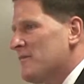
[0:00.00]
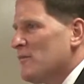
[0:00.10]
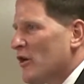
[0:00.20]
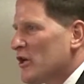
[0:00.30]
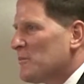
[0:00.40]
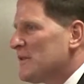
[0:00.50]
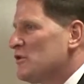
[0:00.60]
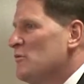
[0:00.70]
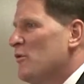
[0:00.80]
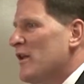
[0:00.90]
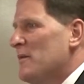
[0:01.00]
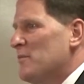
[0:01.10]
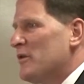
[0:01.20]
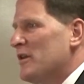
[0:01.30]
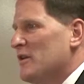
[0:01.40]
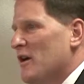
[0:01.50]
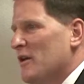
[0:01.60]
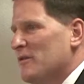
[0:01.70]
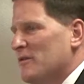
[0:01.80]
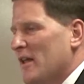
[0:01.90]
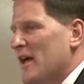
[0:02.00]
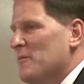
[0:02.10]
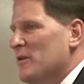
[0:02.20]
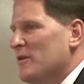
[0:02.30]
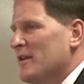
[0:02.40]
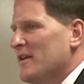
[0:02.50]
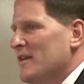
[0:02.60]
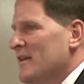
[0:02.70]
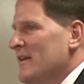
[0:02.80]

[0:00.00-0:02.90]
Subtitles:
arguably $2.8 billion liability,